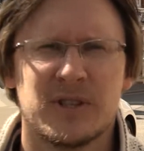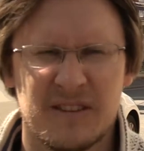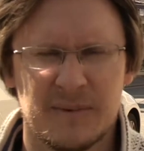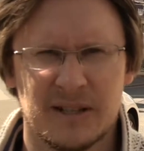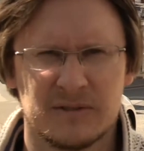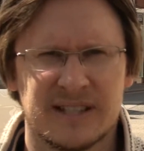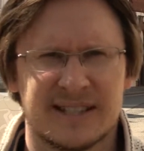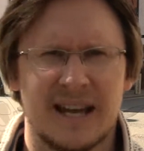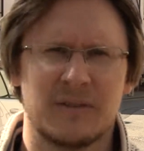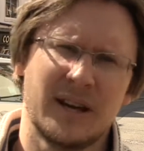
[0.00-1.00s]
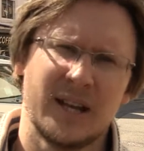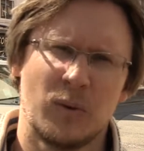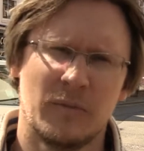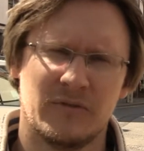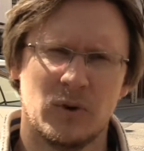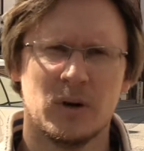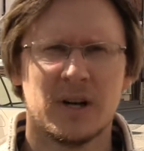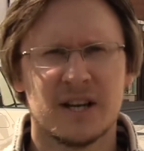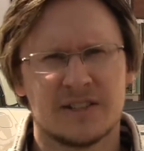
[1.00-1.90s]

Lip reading: you gave me a little discount, I had one before.